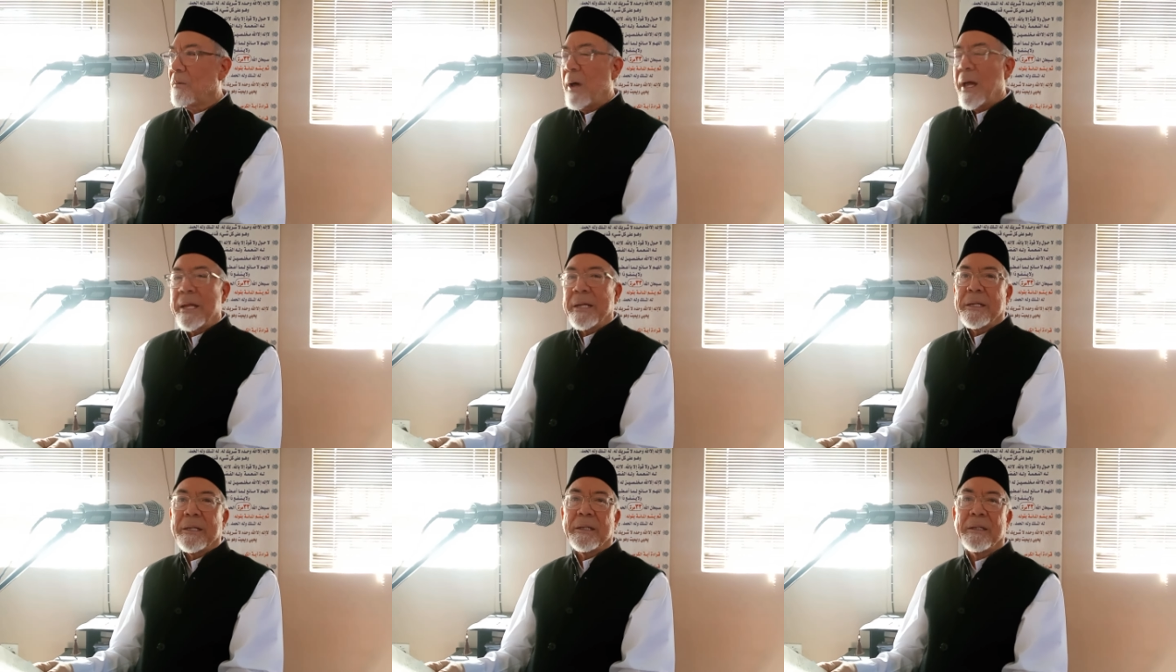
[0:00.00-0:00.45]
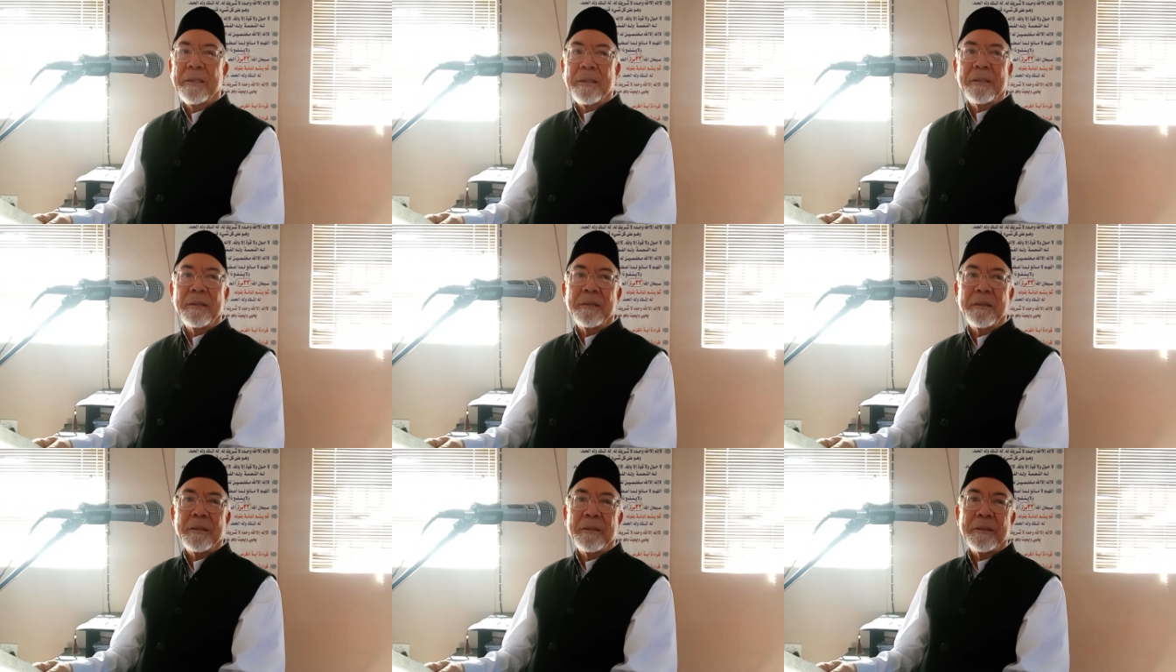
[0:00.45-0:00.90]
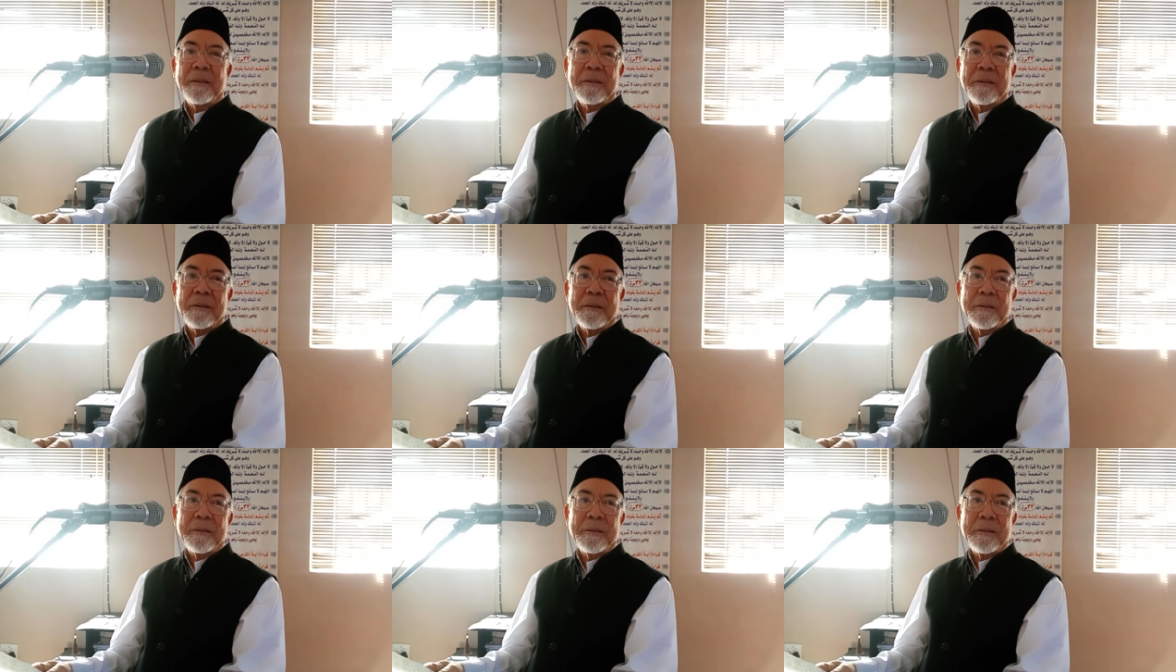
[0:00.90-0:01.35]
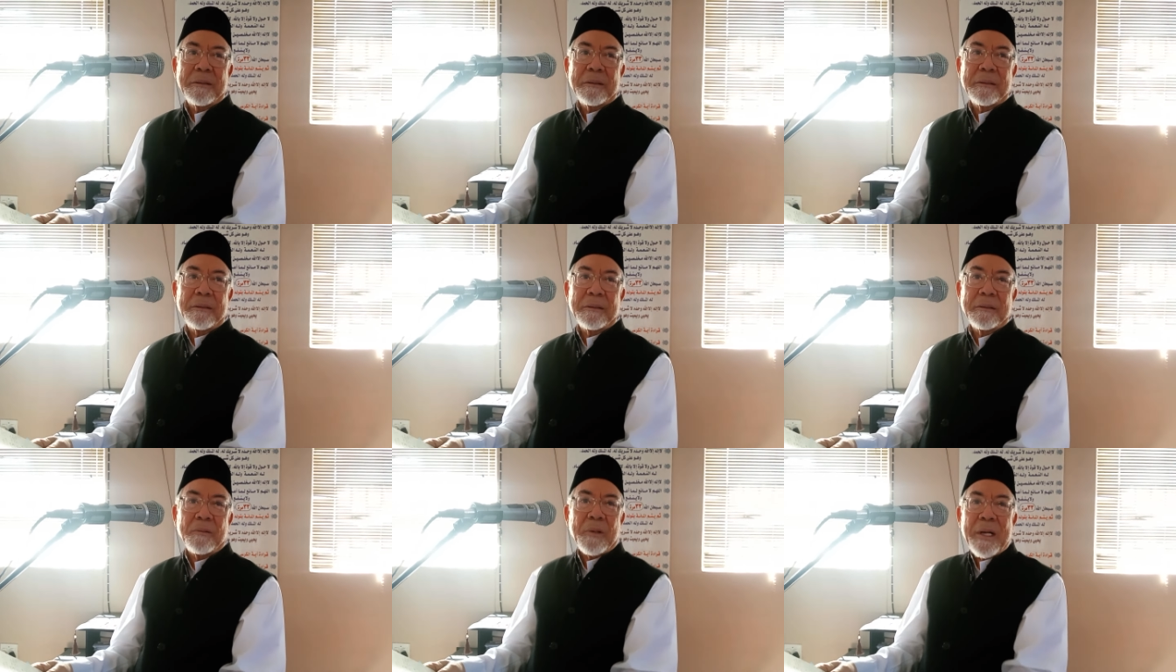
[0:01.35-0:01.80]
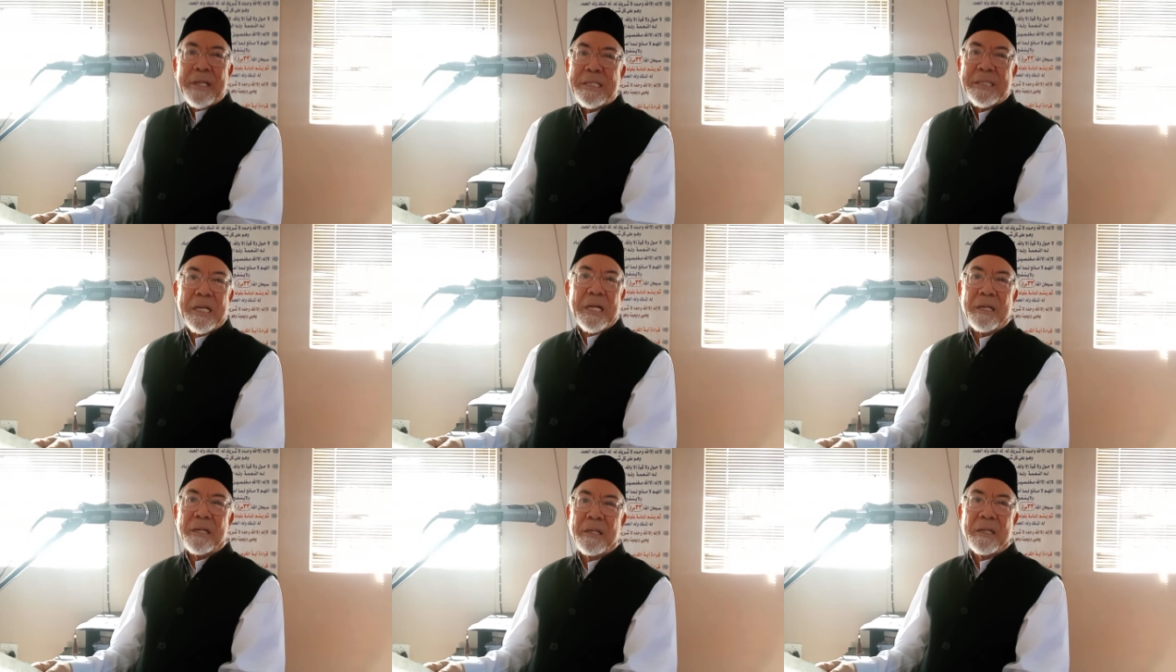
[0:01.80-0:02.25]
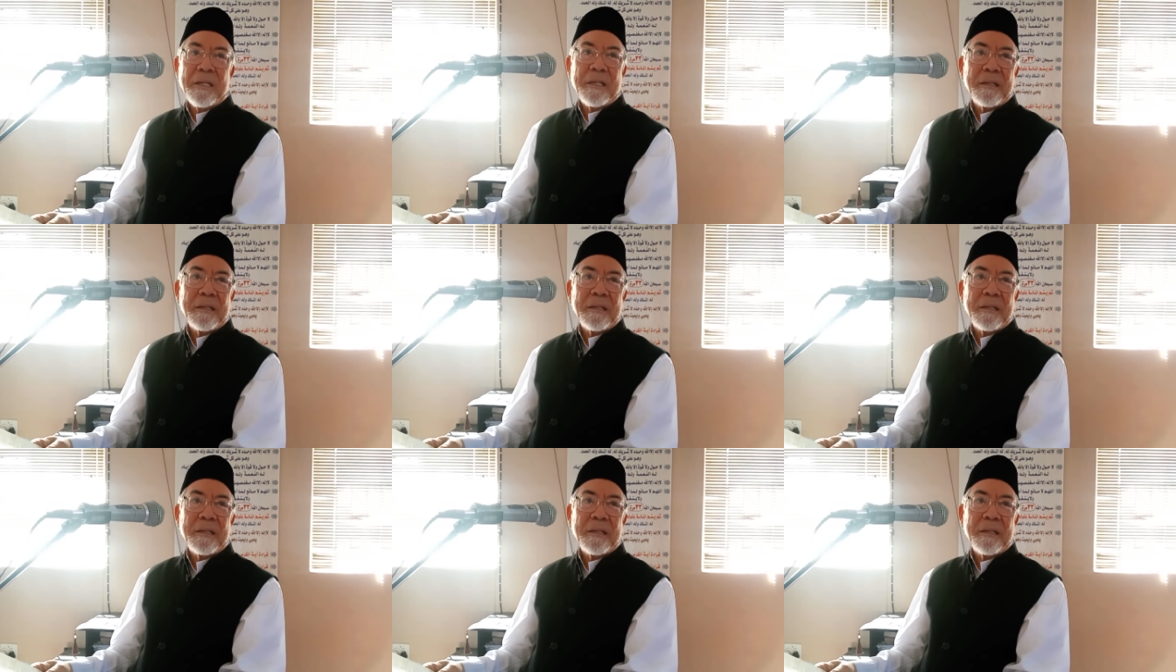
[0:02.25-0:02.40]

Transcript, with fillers: Why? Why is it?